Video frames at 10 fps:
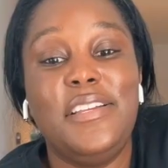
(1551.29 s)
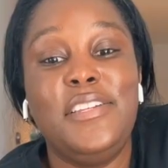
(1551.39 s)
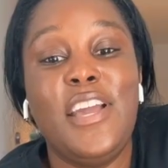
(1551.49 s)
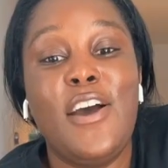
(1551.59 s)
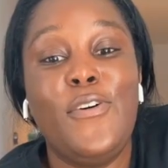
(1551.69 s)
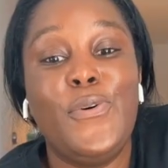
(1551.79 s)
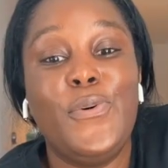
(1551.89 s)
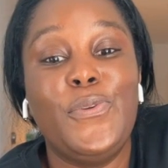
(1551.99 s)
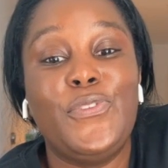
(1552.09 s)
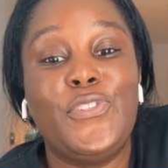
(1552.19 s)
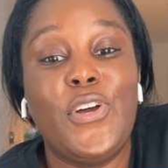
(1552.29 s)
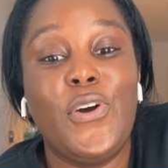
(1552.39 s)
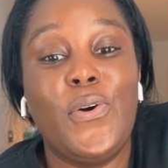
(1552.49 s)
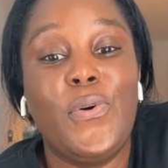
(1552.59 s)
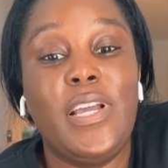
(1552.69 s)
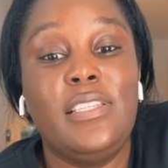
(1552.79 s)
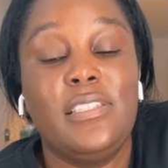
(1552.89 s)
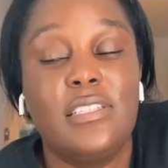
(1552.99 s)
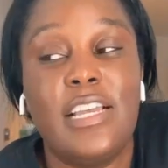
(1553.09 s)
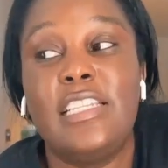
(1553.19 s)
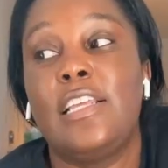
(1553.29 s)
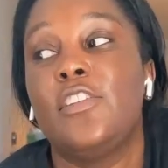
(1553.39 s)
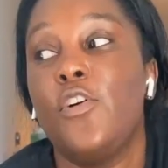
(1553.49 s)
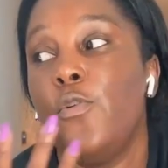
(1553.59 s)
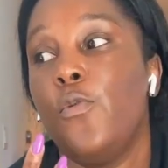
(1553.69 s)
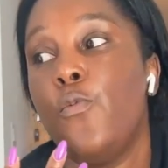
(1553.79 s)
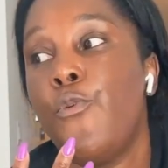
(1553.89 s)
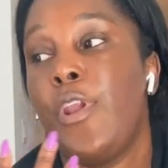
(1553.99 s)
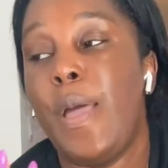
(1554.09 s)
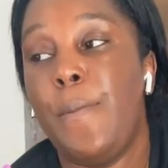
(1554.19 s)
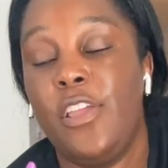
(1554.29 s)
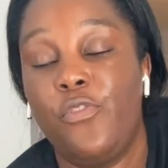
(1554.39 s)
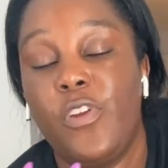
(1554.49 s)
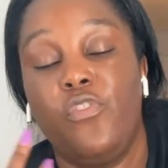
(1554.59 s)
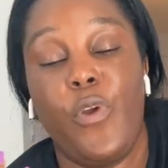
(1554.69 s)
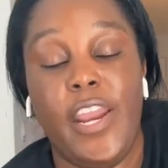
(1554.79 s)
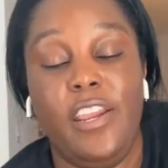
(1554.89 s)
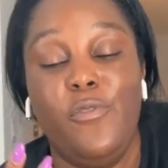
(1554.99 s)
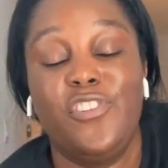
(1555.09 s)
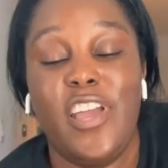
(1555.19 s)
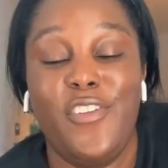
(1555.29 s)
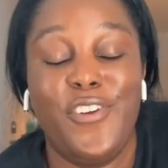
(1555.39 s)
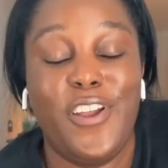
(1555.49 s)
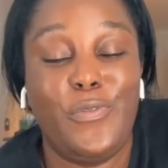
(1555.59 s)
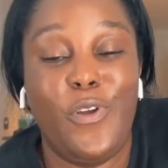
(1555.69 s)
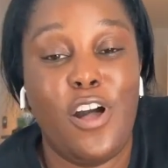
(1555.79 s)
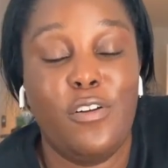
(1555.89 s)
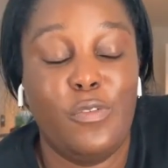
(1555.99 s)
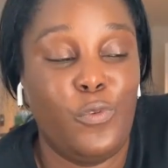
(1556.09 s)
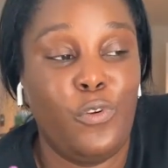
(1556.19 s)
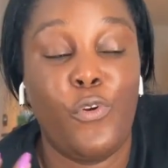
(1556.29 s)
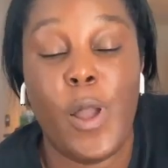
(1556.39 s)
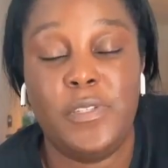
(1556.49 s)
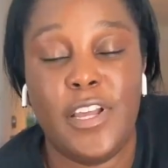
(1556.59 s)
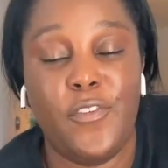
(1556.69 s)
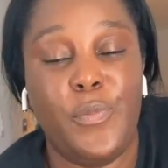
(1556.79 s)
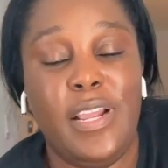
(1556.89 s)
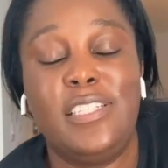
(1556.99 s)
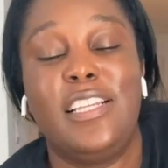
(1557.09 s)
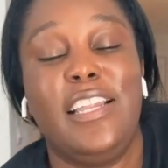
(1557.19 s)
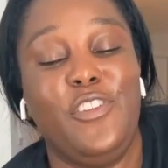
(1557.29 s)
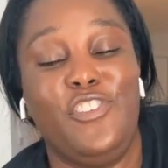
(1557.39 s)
No, um, so it's discussed like so. One of my best friends, Randy, which Heather knows, we all grew up together basically at the